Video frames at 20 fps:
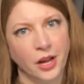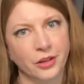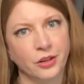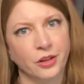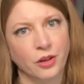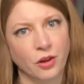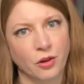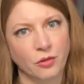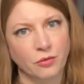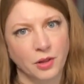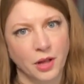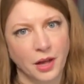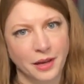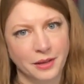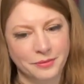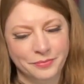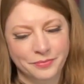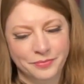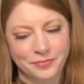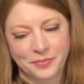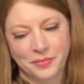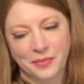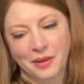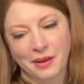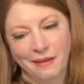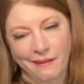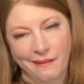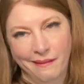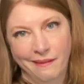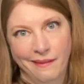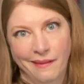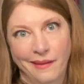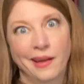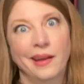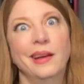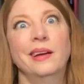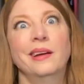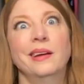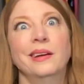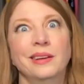I could go flying.
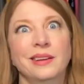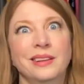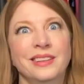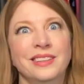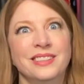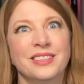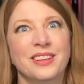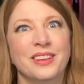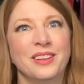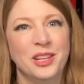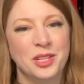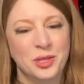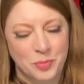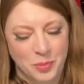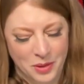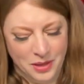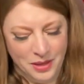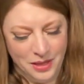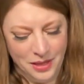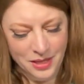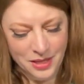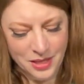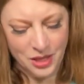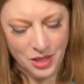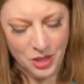So let's put these